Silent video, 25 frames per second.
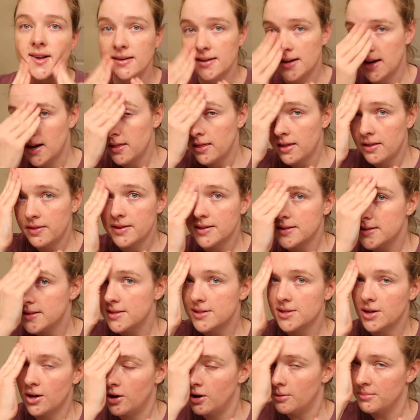now that this
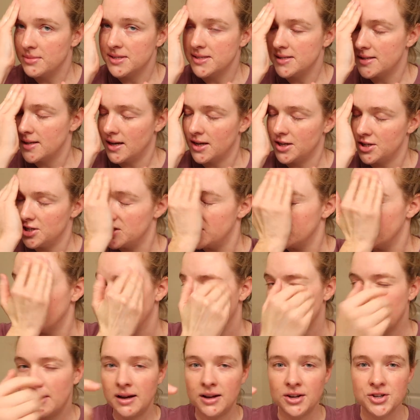is all massaged in, I
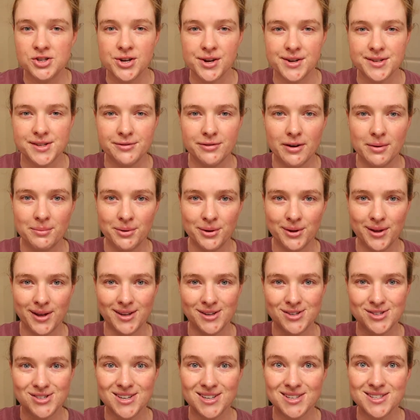apologize if I'm
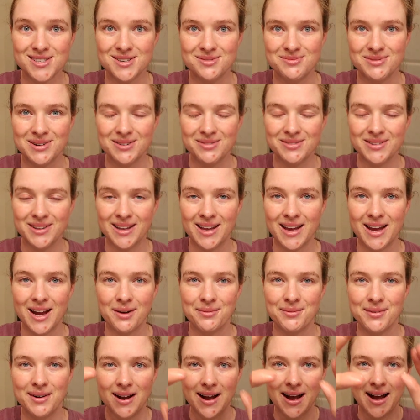looking just above the
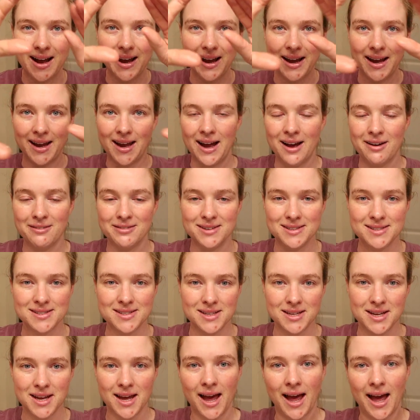camera. I
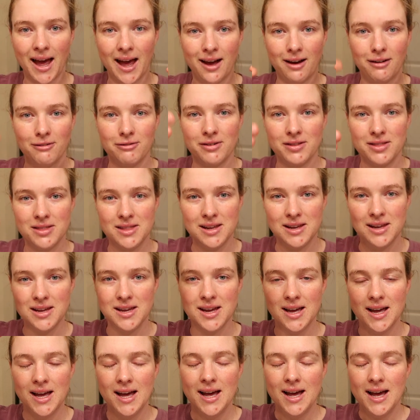obviously have
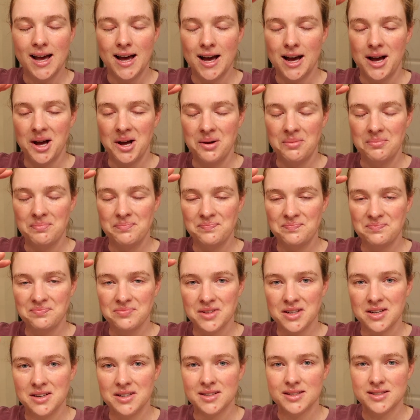the,
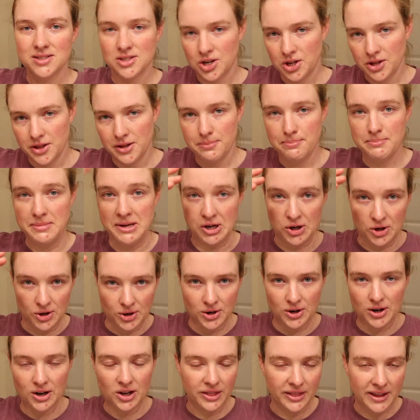it's called the
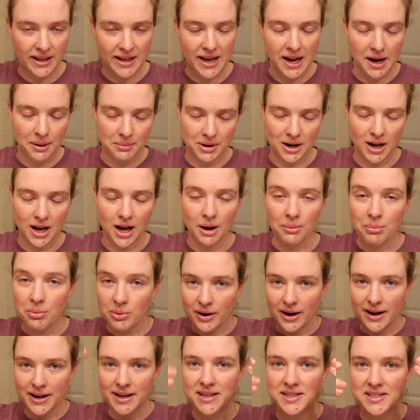mirror on the camera up
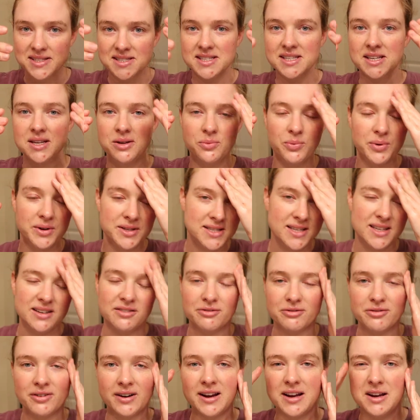where I can see what's
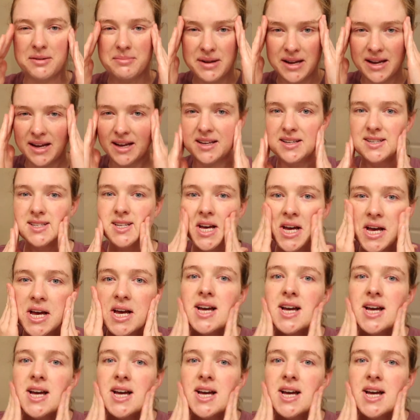in frame, and